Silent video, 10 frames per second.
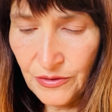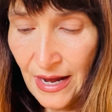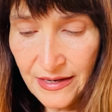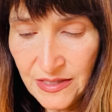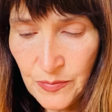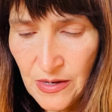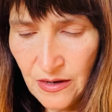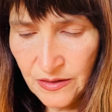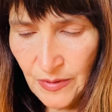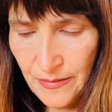That is
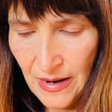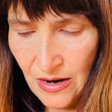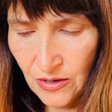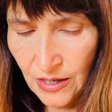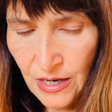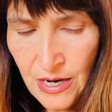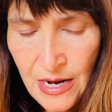beyond my power.